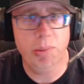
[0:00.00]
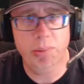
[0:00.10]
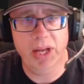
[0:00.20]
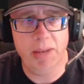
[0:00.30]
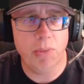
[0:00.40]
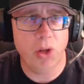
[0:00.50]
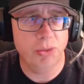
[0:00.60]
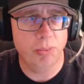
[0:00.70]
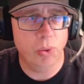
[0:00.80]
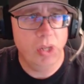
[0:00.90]
you could play
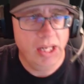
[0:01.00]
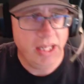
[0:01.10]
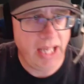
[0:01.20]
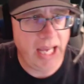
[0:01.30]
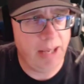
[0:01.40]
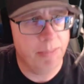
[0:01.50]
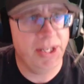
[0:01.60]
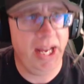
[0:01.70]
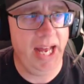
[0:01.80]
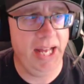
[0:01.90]
multiple
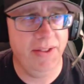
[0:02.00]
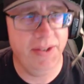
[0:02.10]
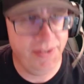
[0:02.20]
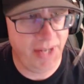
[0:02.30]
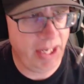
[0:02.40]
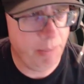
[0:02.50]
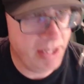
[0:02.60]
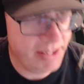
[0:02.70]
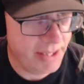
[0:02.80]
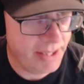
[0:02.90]
games at the same
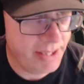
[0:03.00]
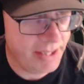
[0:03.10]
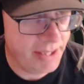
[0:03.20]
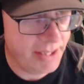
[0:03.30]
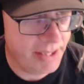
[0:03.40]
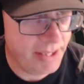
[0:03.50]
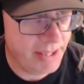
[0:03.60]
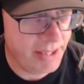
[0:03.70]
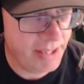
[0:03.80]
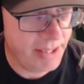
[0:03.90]
time.
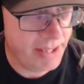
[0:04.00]
So